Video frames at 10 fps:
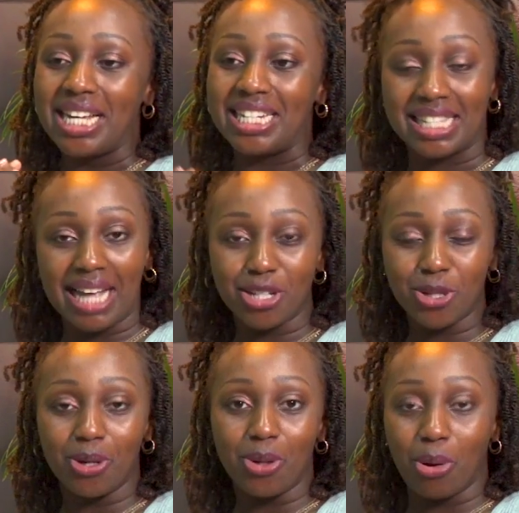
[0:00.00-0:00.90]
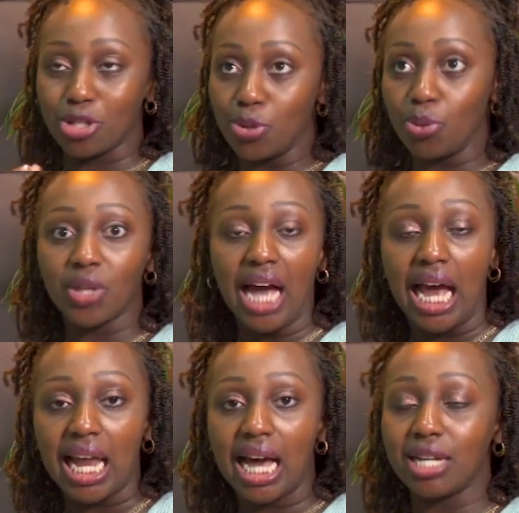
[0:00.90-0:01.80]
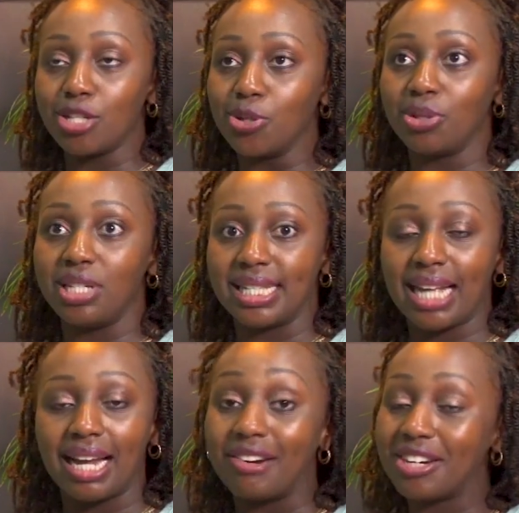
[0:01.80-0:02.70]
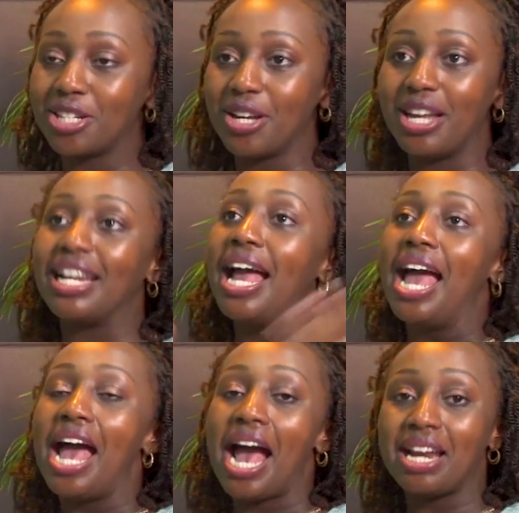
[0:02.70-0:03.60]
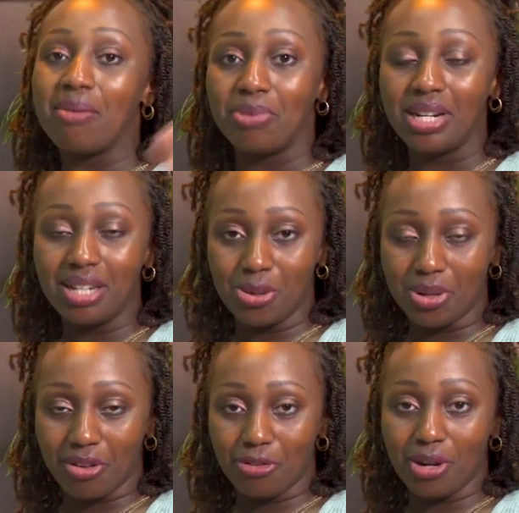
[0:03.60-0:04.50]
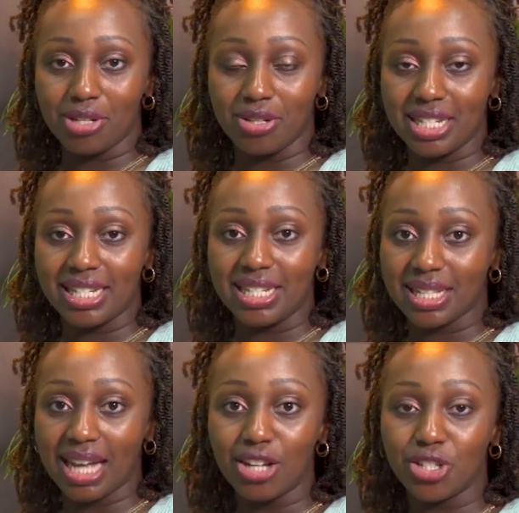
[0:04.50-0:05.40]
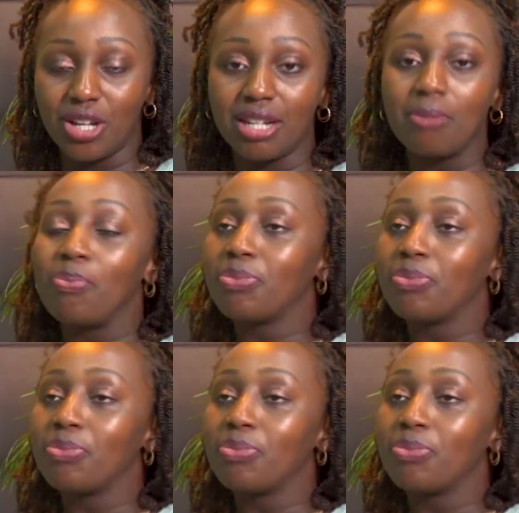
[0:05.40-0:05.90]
discussion on tooth color and tooth discoloration, and I'm really looking forward to this discussion.